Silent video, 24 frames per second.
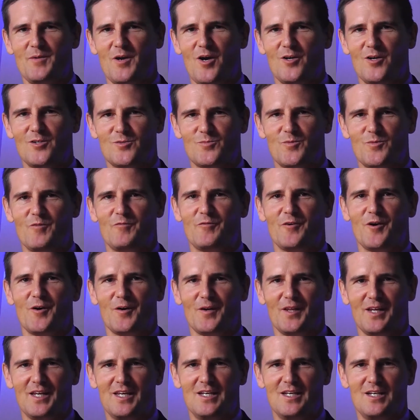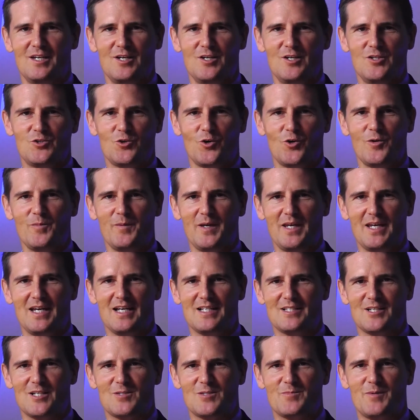your host, Will Frogley. Join me
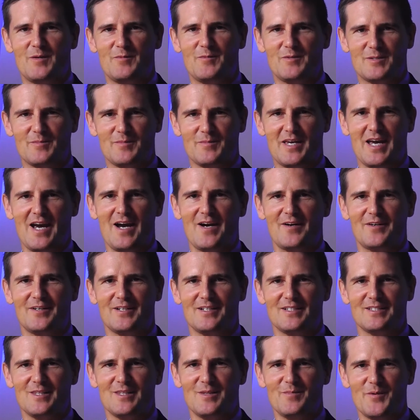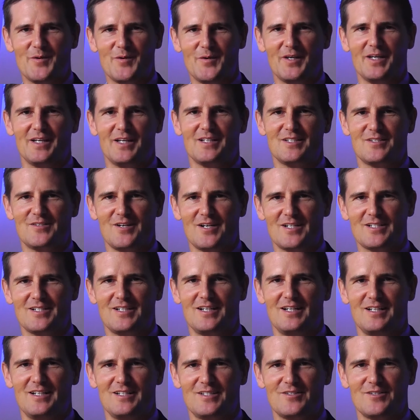as I speak with some characters in the building construction
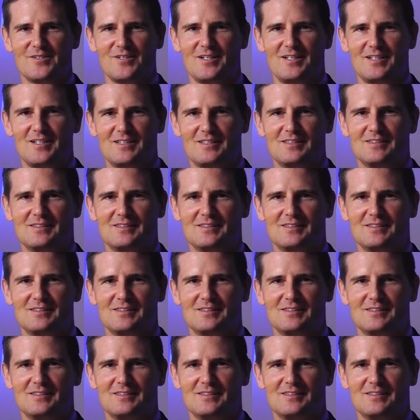industry.